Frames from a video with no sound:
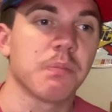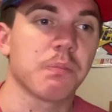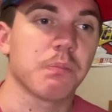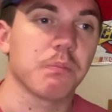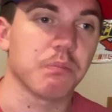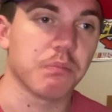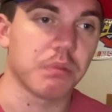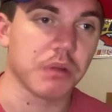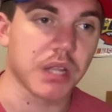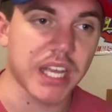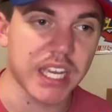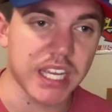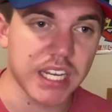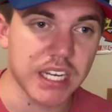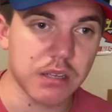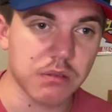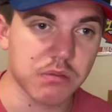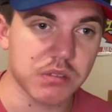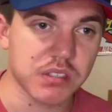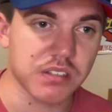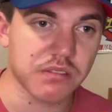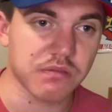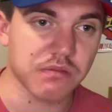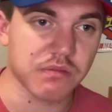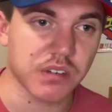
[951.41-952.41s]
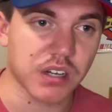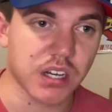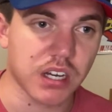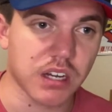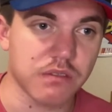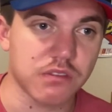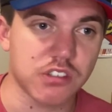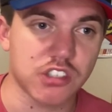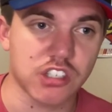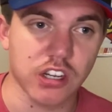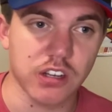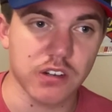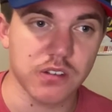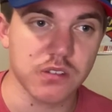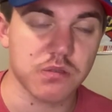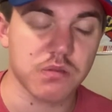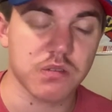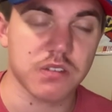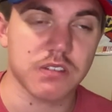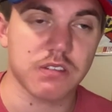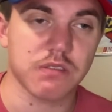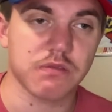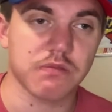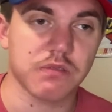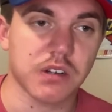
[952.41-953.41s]
Blaney was involved. Jones
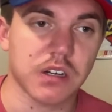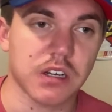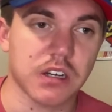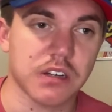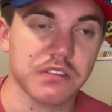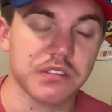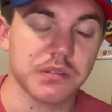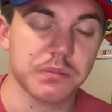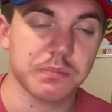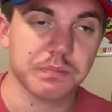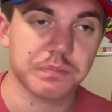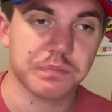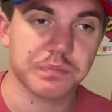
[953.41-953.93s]
was involved.